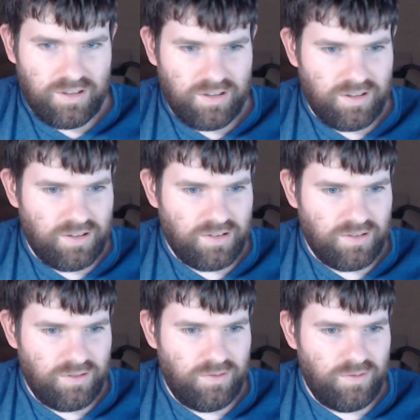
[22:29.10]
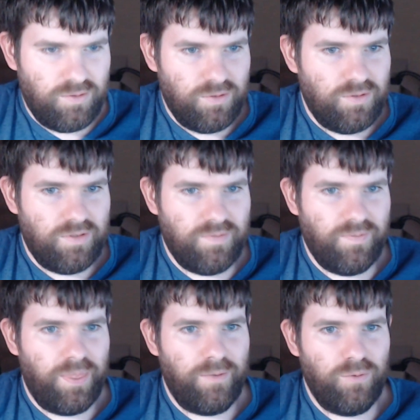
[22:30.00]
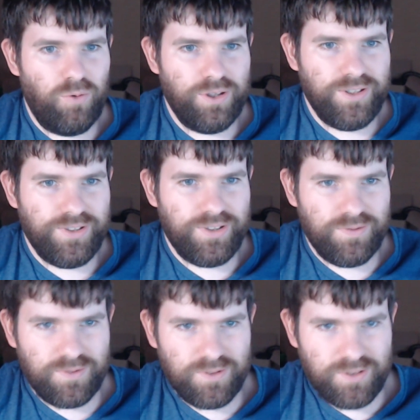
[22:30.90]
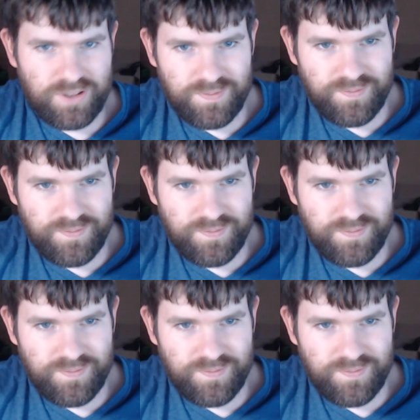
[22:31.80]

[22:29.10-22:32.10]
nice and royalty free.